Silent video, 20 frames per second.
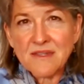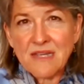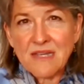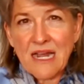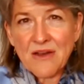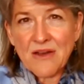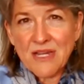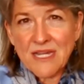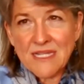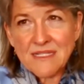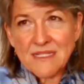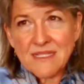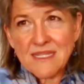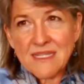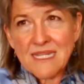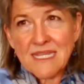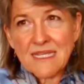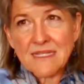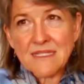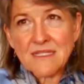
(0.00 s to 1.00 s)
Our
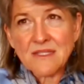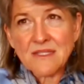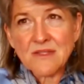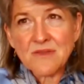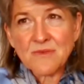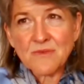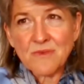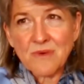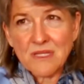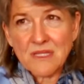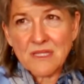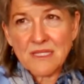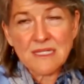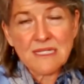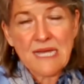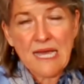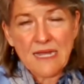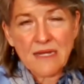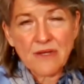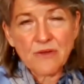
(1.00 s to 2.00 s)
instincts want the
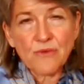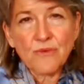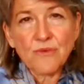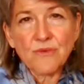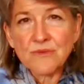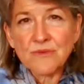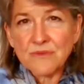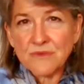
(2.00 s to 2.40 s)
title.